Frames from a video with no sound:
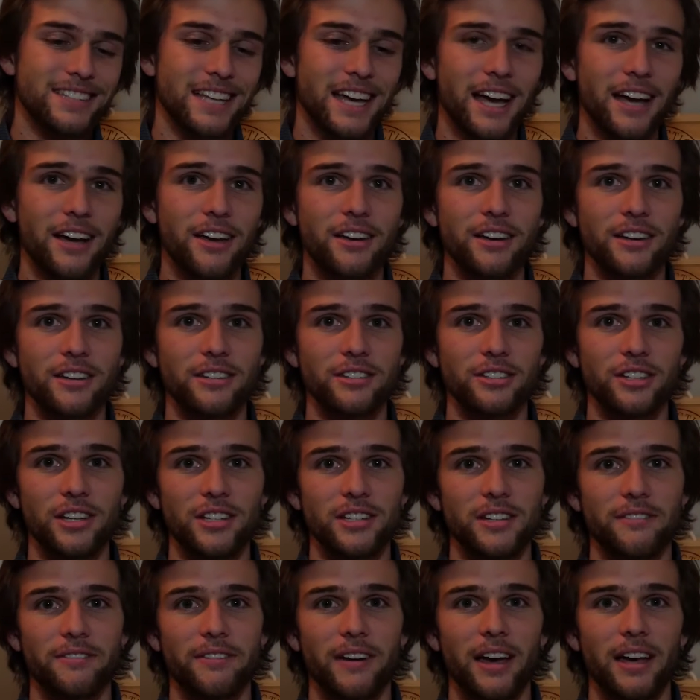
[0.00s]
I couldn't
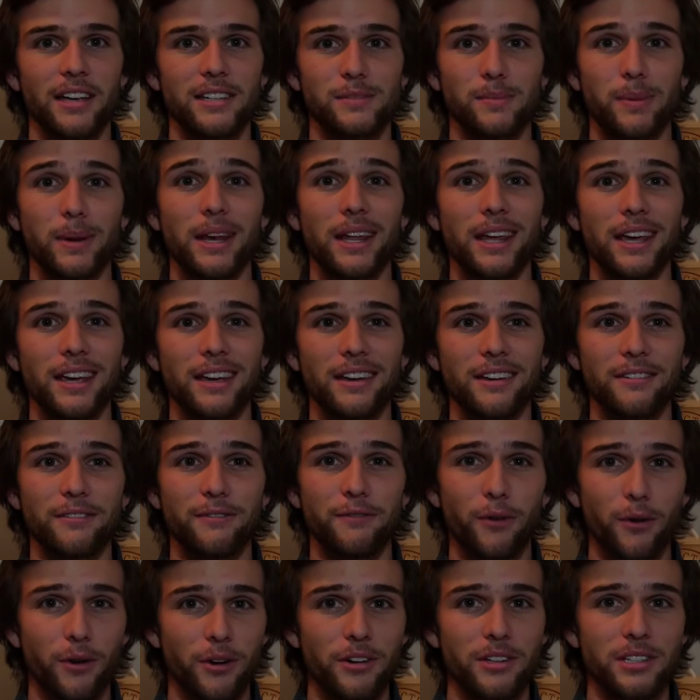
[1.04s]
justify spending
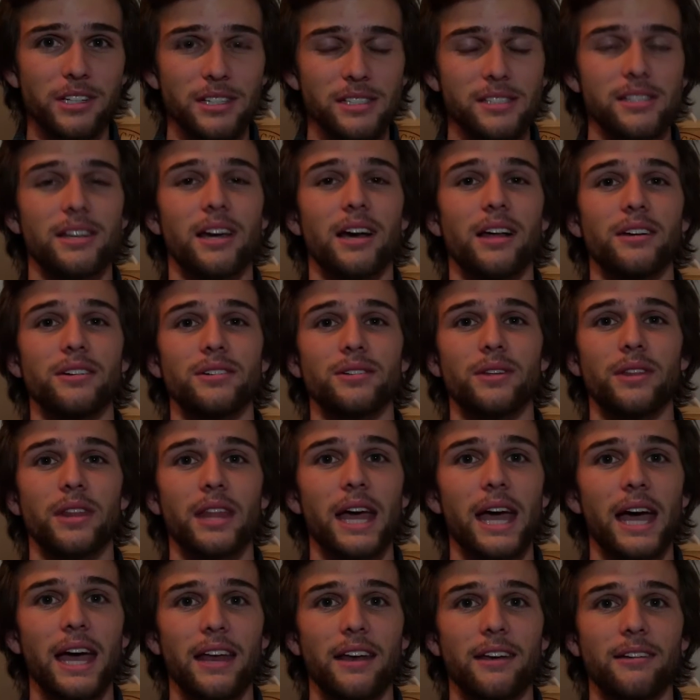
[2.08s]
$460 on
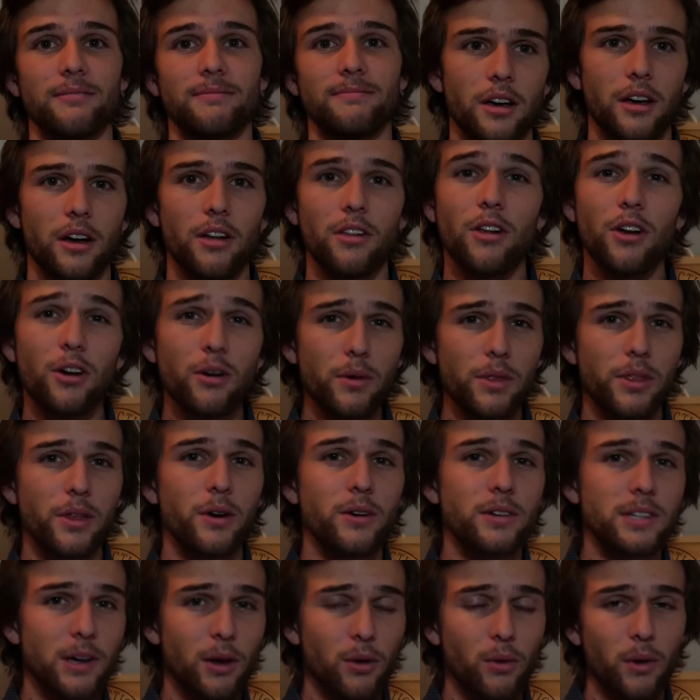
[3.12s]
that. Along with
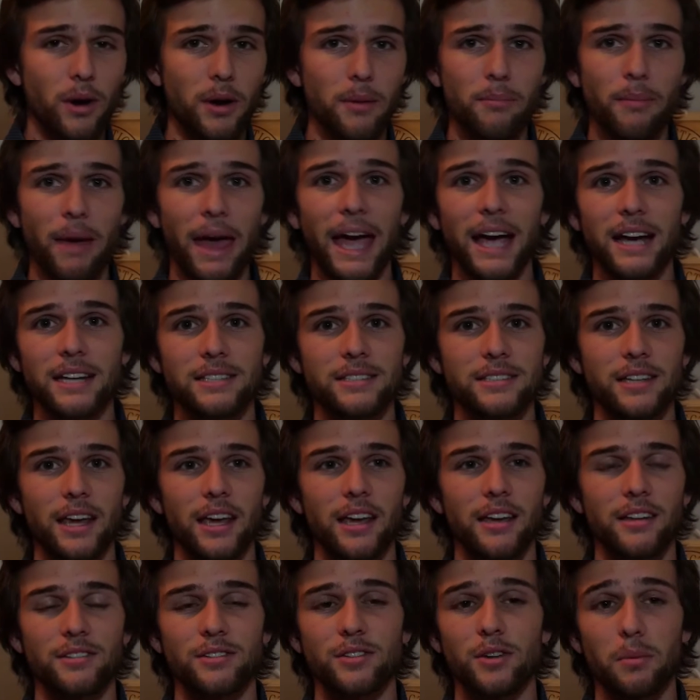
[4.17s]
those, I would want a Mac
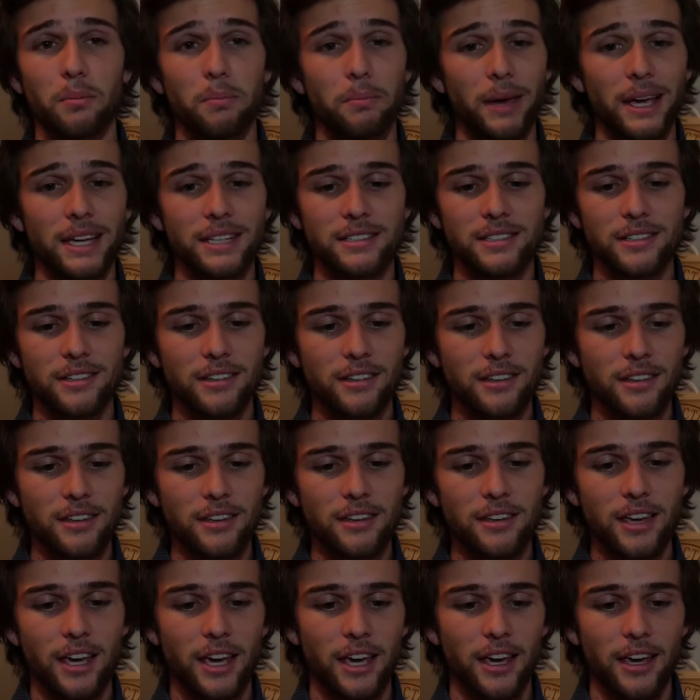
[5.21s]
stand. So
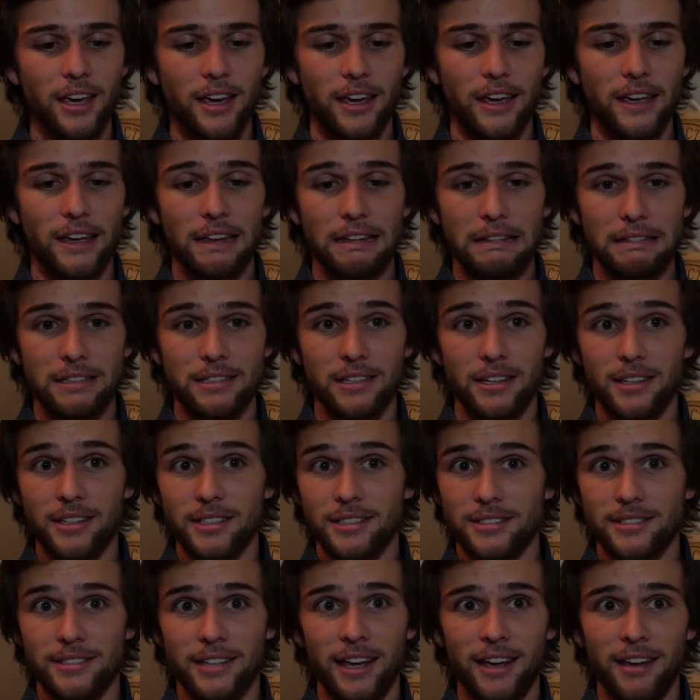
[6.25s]
basically, it's a
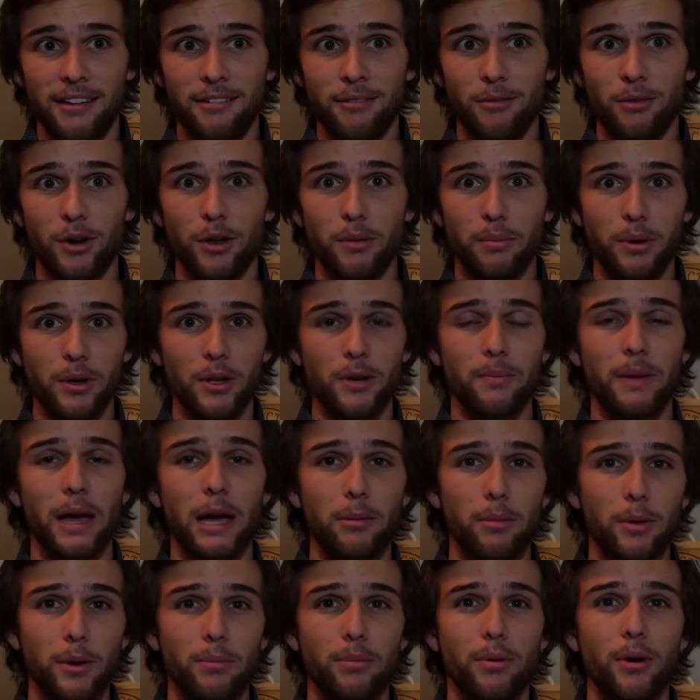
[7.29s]
stand where you put your
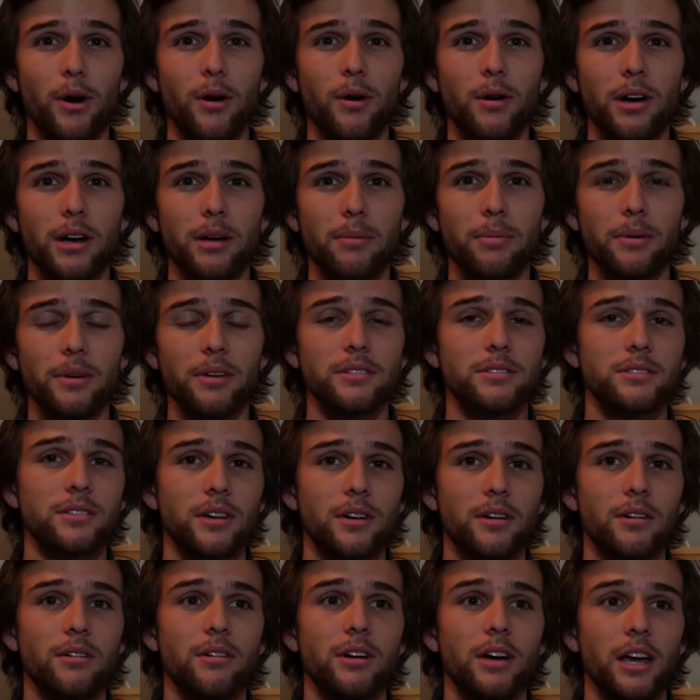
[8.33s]
MacBook Pro up.
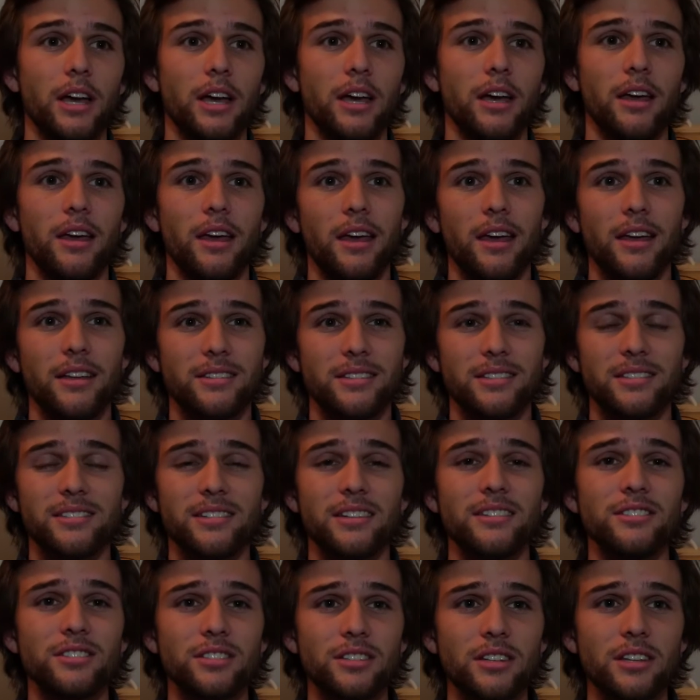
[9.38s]
So it's
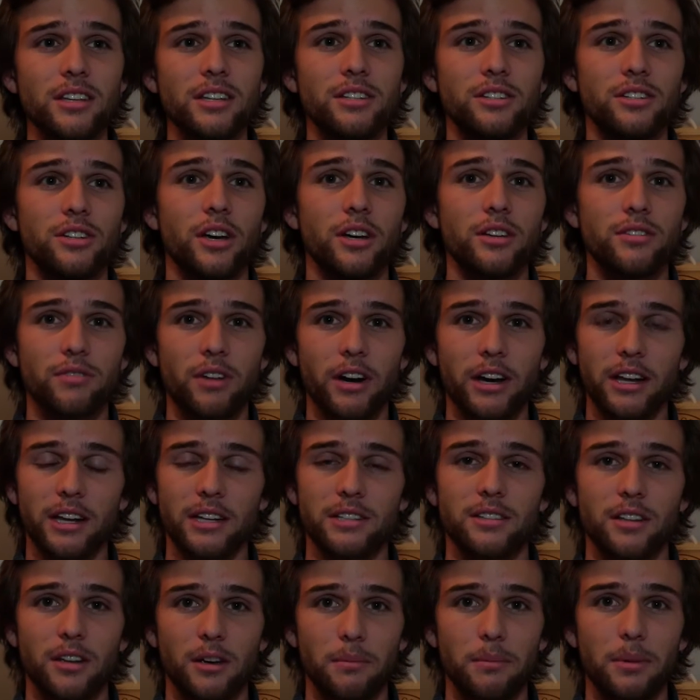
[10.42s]
essentially just running
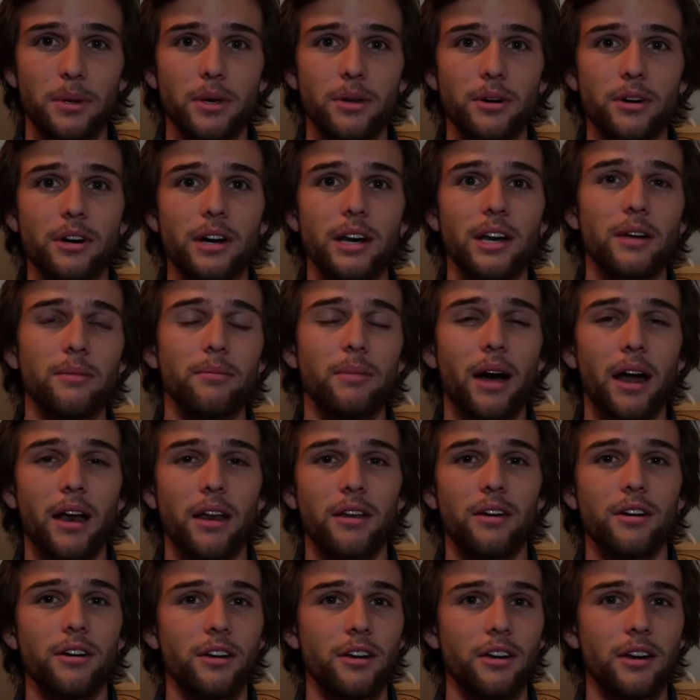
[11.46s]
as a computer and a
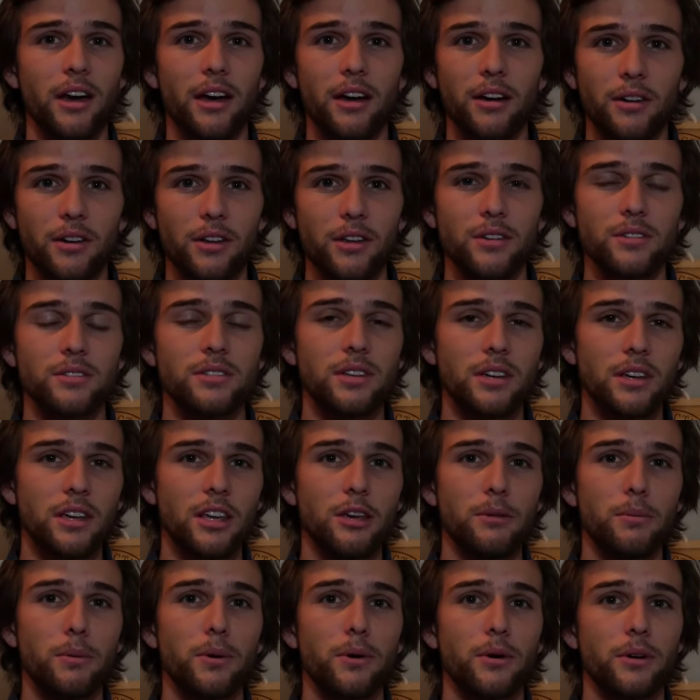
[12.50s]
monitor. You're not going to use the
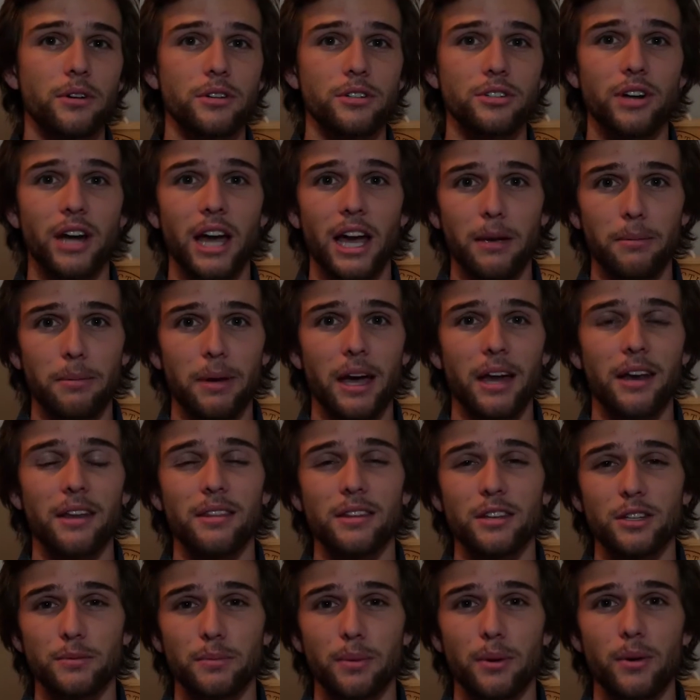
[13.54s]
keyboard or trackpad at
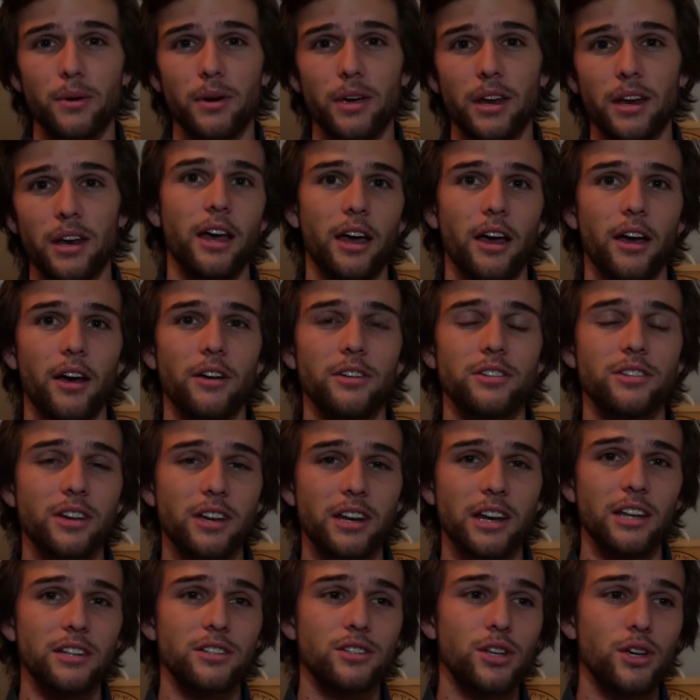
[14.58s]
this point. I was looking
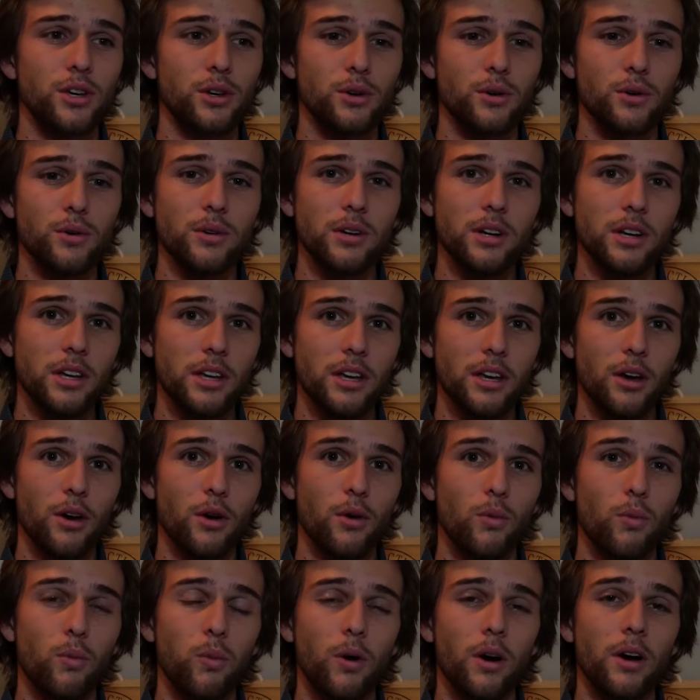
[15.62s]
at two
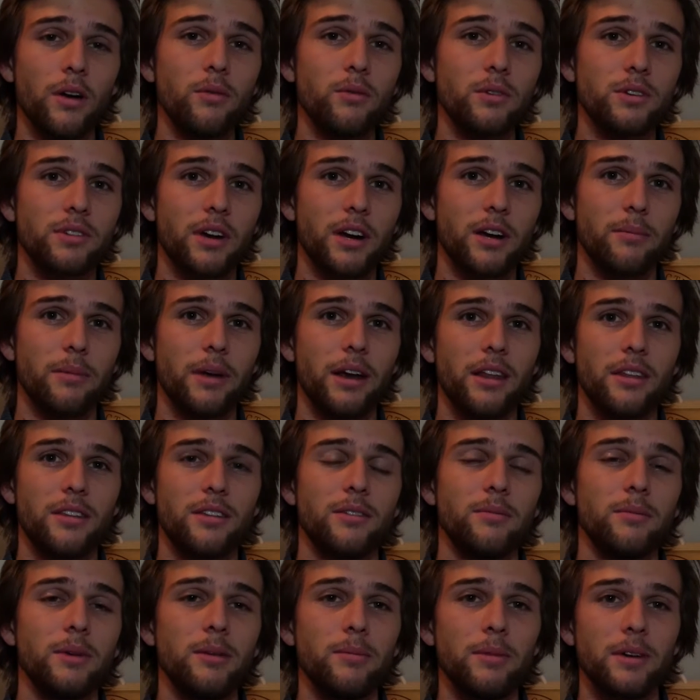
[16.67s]
one was recommended to
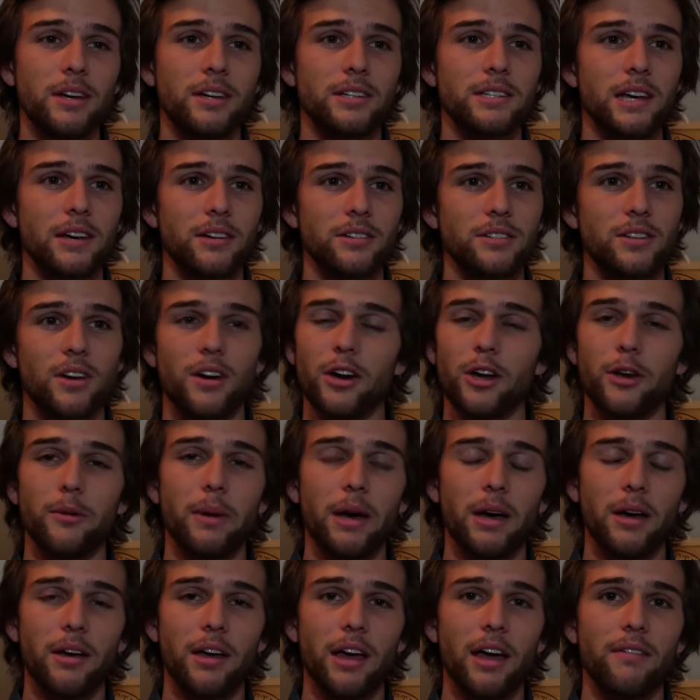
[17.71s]
me because I was talking
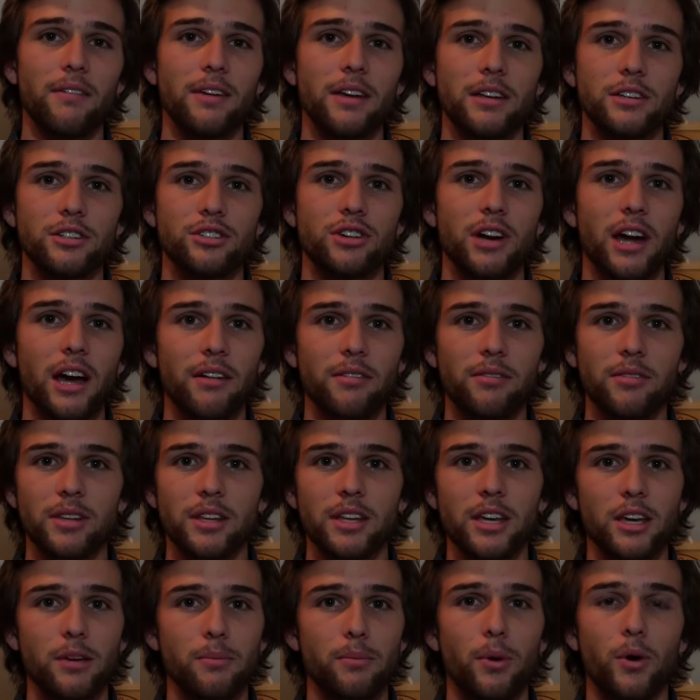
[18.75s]
about having a
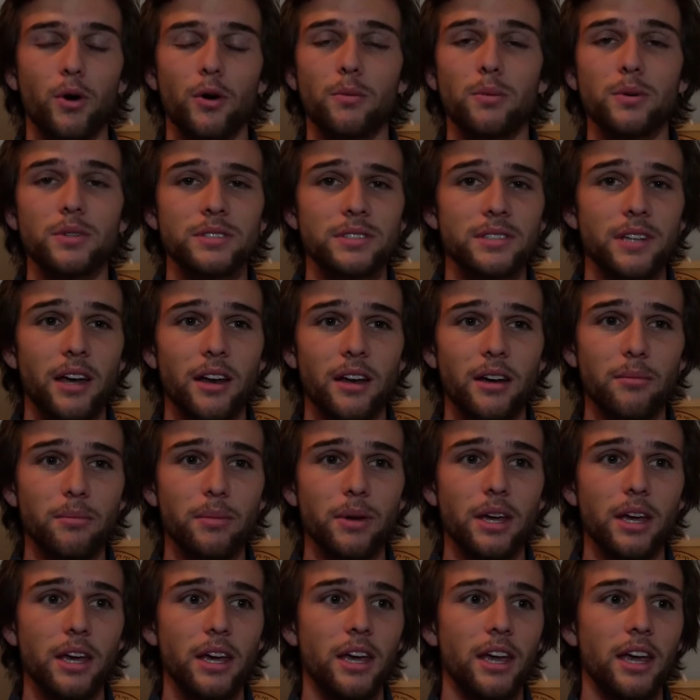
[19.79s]
traveling portable setup.